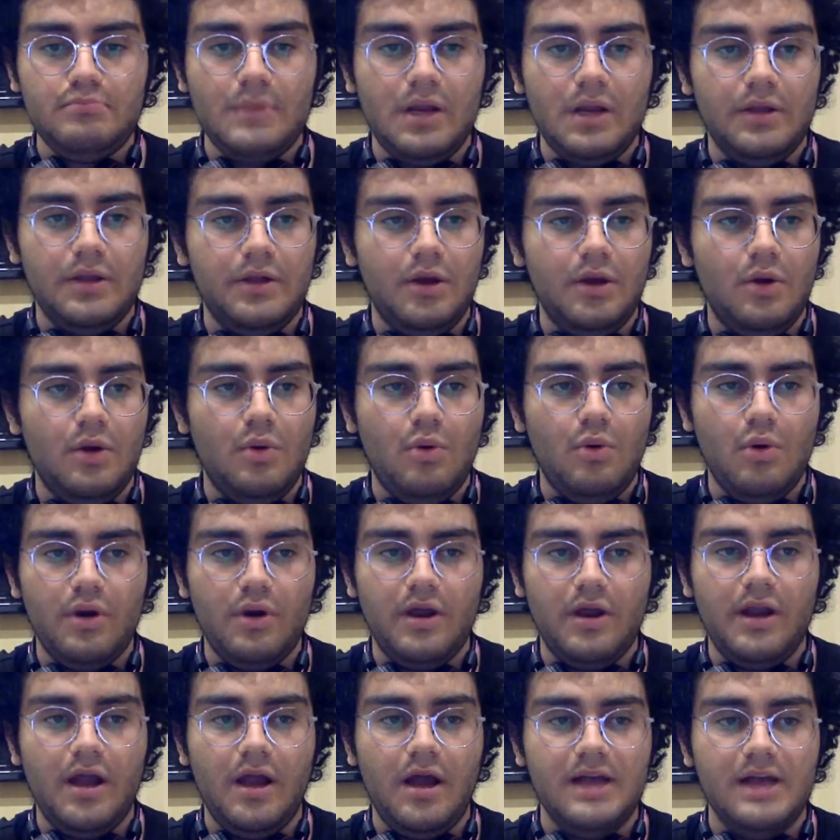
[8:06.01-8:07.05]

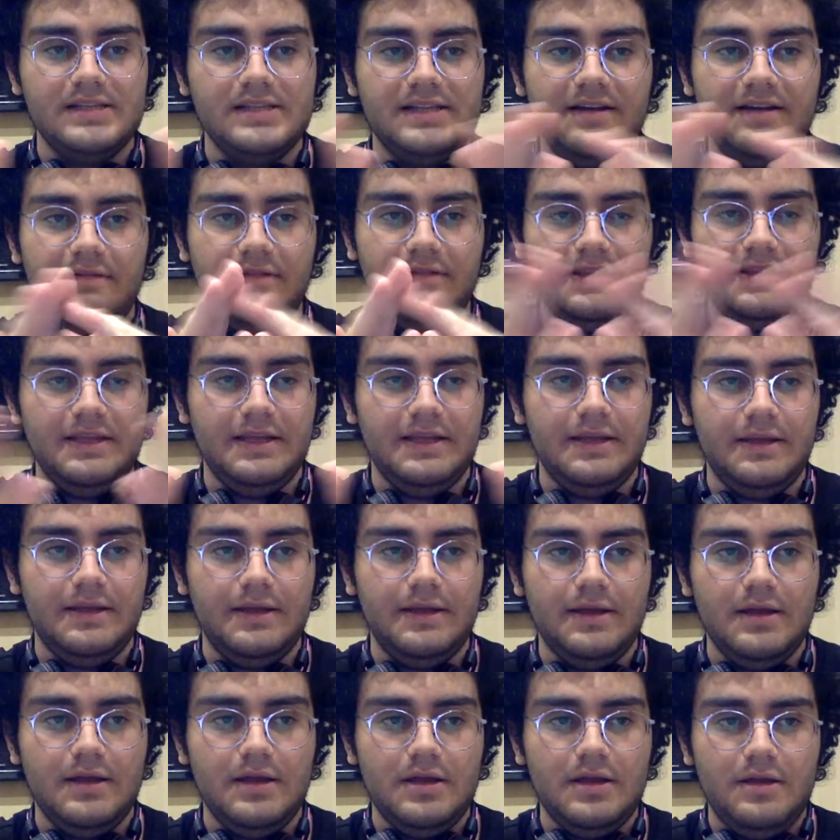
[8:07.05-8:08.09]
organized and everything
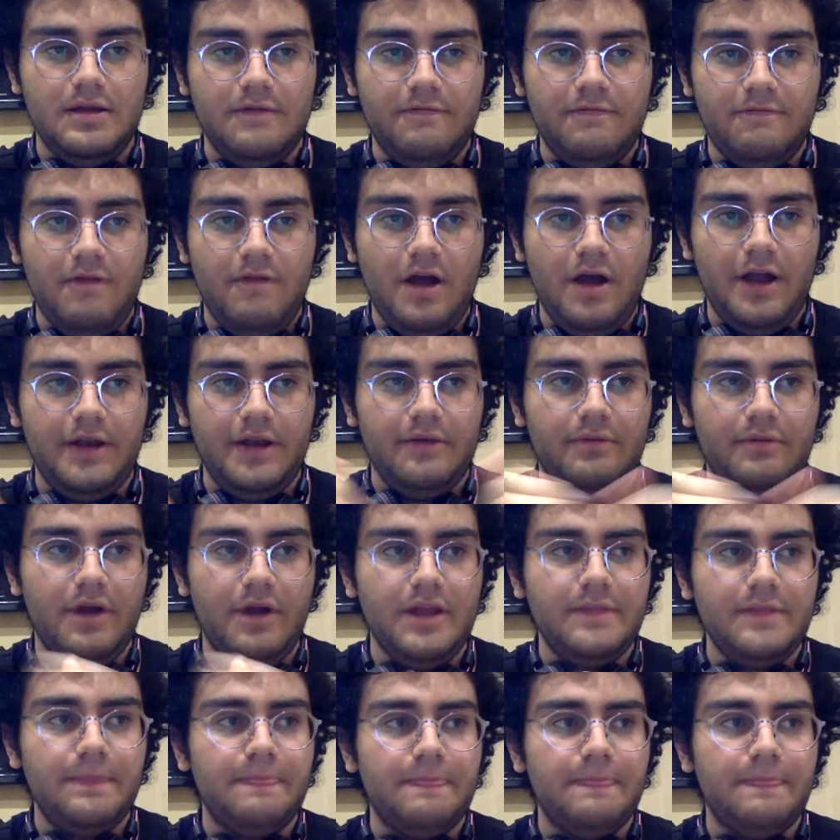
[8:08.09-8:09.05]
fine, right?